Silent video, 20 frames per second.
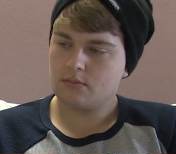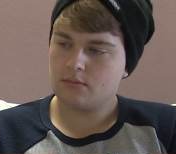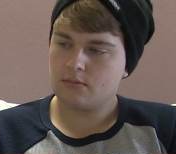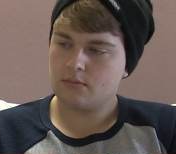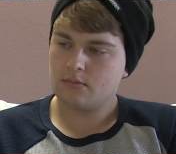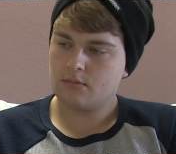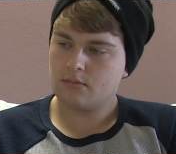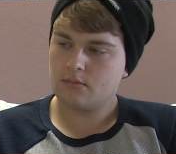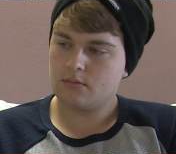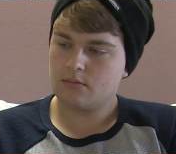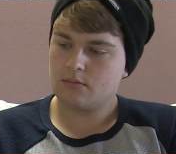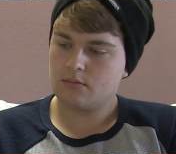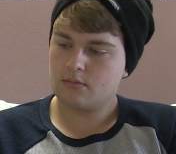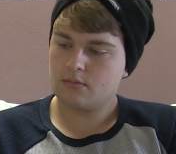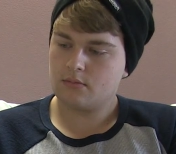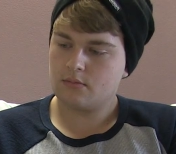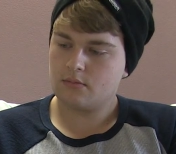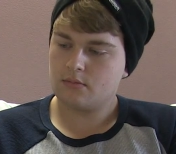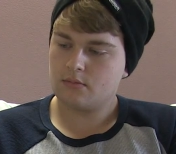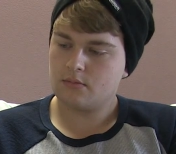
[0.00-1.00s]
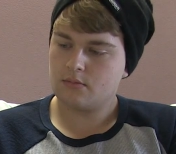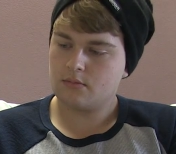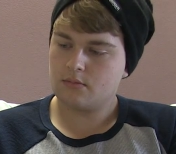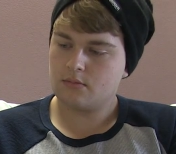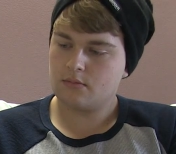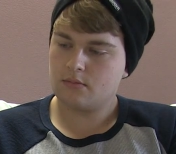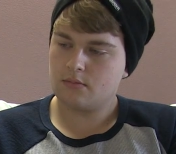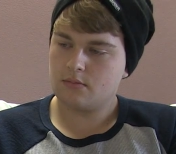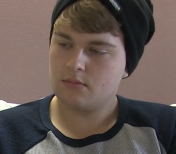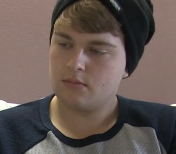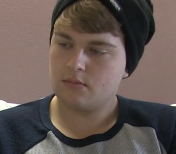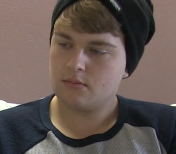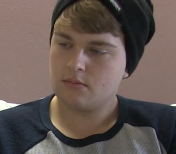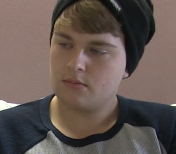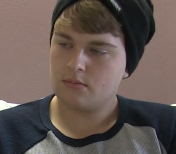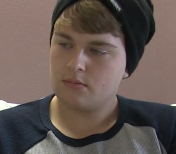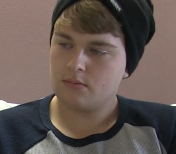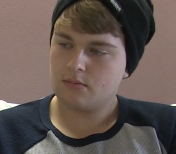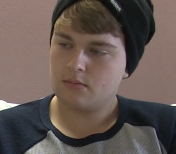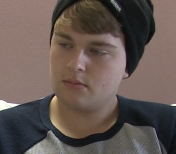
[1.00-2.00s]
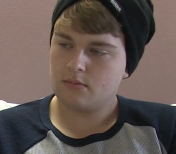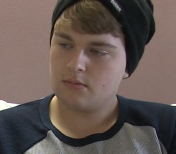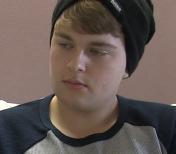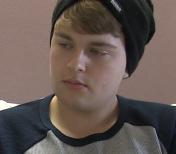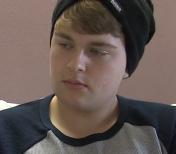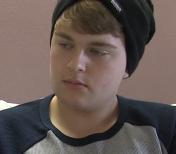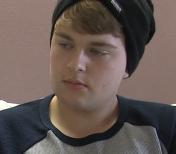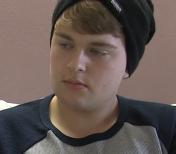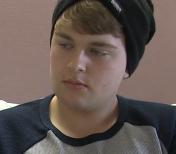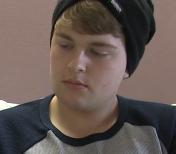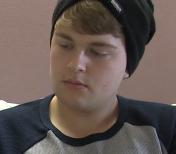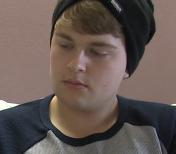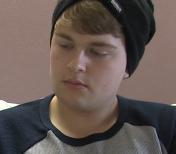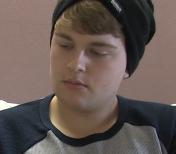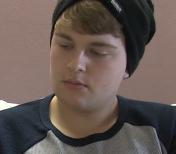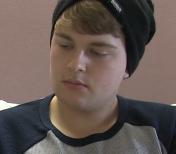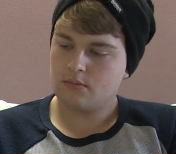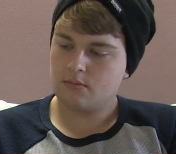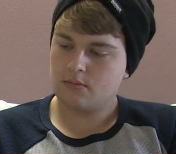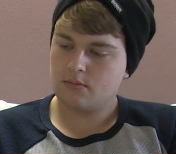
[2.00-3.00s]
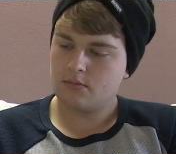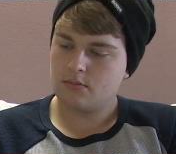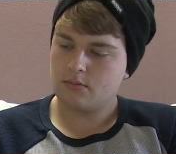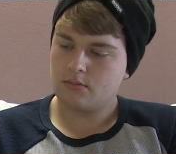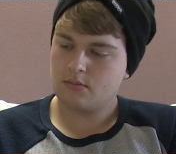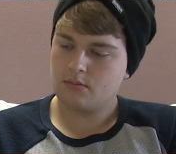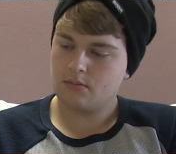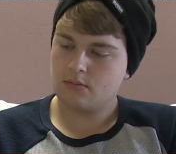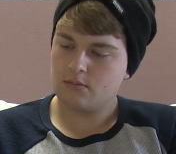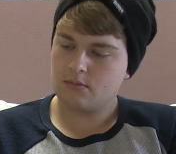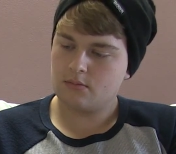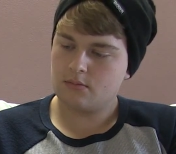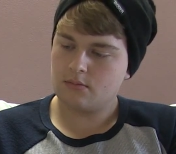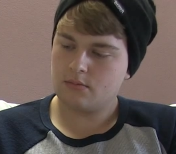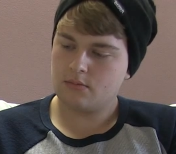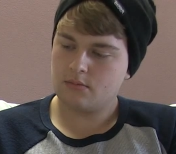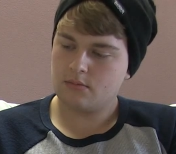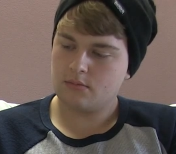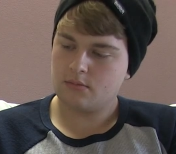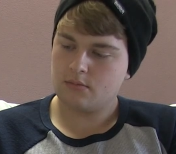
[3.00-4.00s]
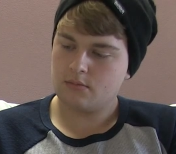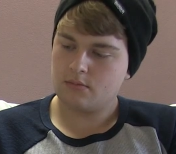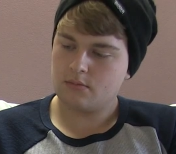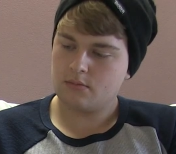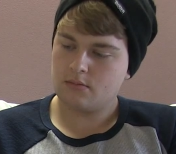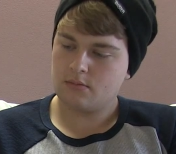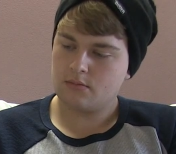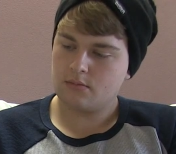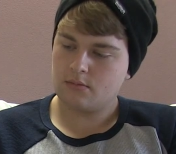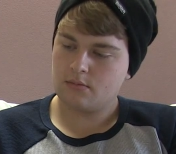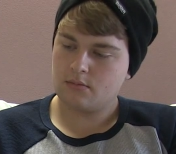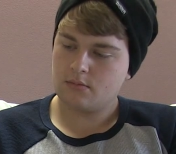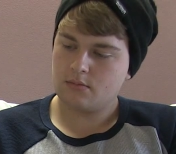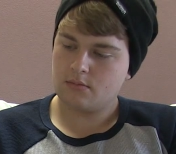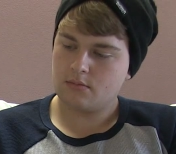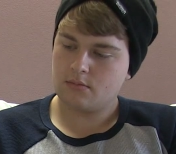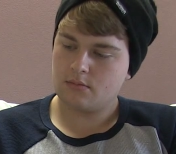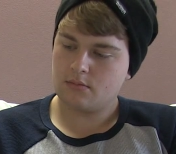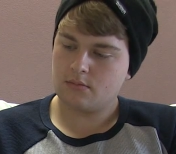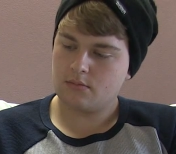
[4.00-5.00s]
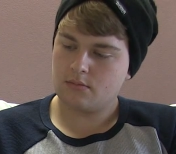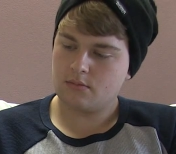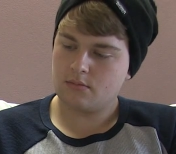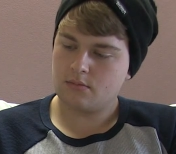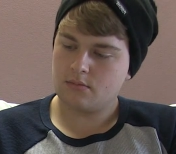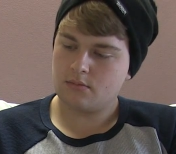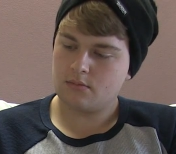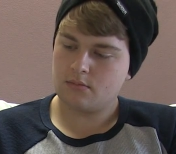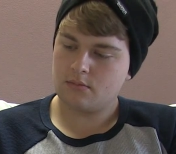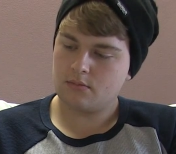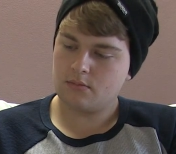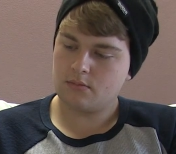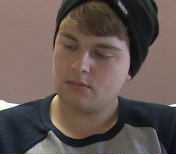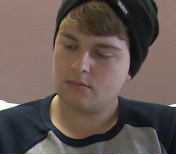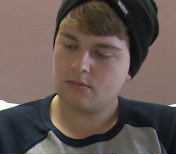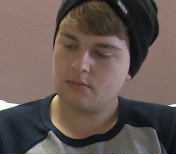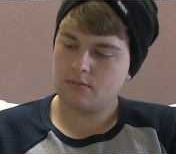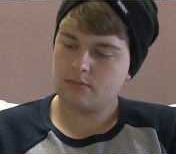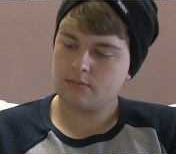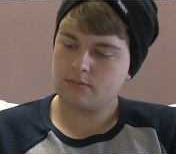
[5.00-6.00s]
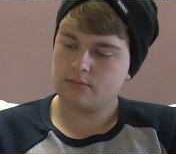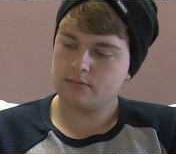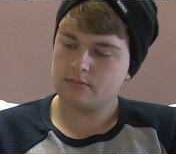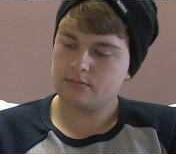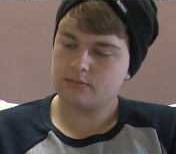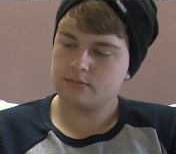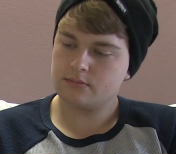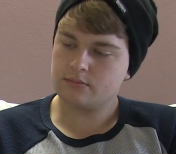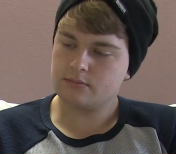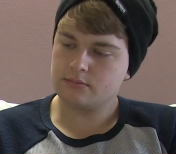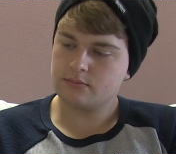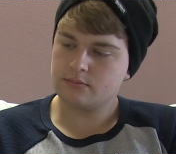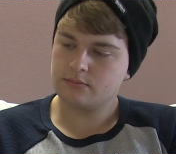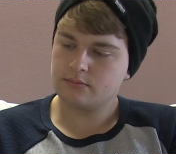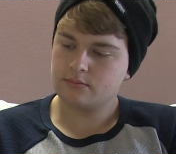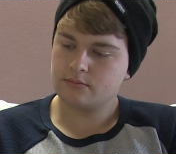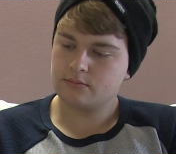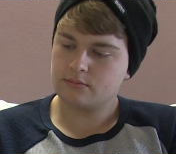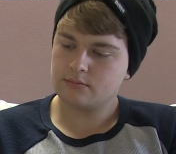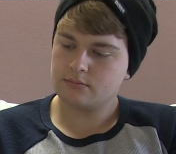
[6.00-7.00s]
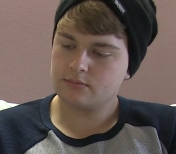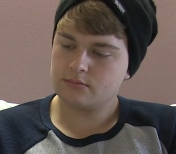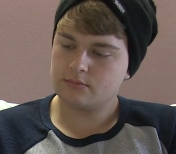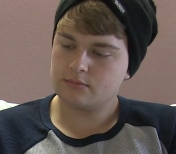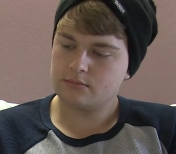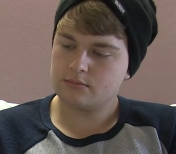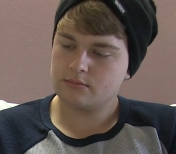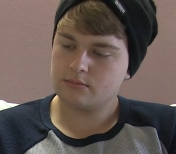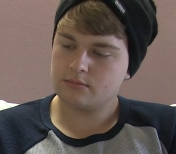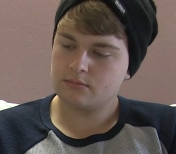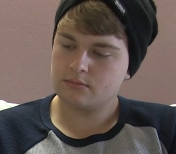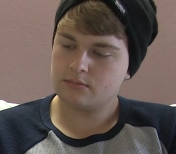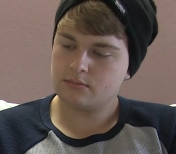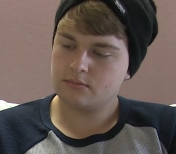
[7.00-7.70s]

[no speech]